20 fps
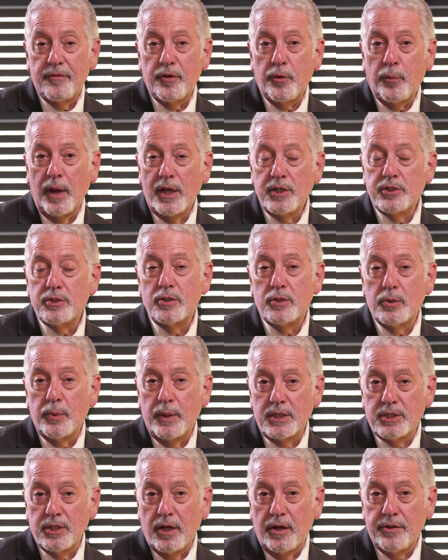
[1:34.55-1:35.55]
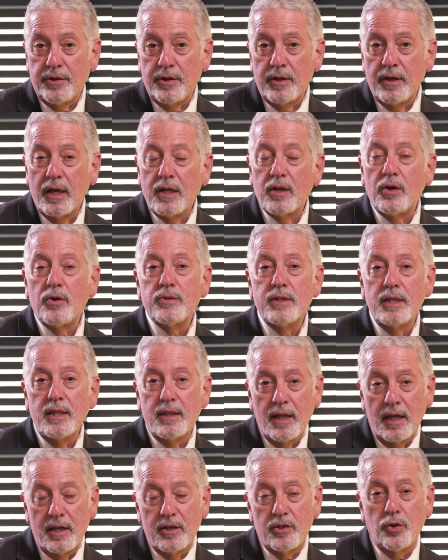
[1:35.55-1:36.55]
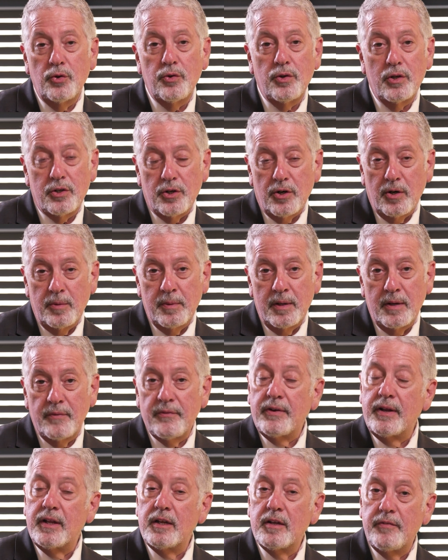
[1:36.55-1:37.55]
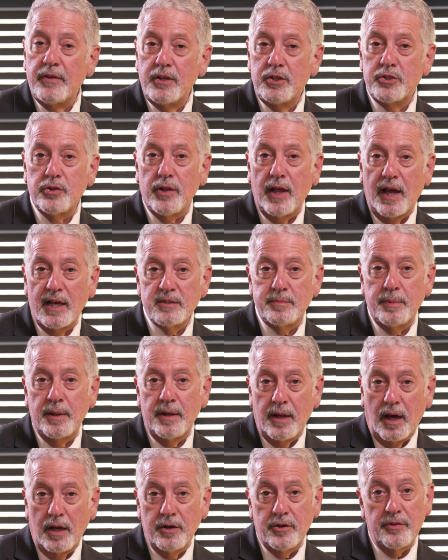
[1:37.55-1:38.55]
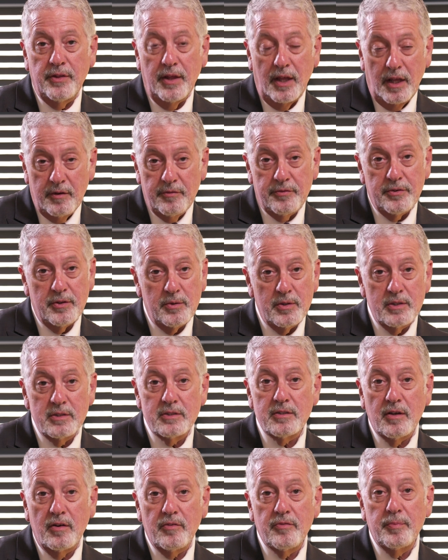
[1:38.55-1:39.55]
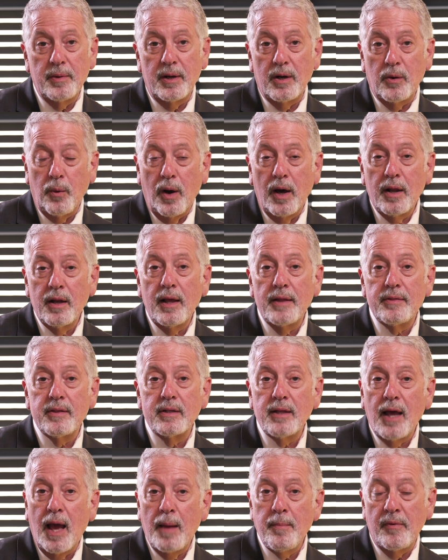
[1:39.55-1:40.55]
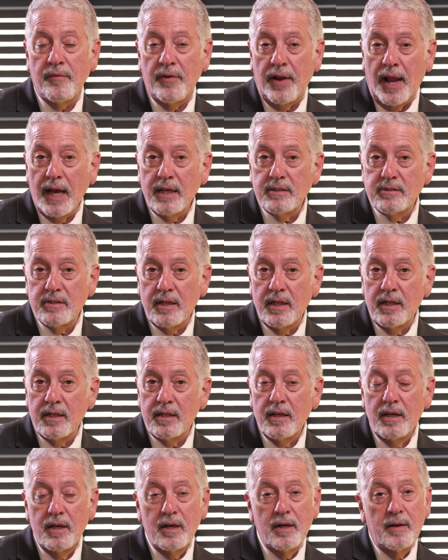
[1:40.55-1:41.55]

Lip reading: the ratio to each other, and only then can you determine if an individual has been under the influence of marijuana at the time of an accident,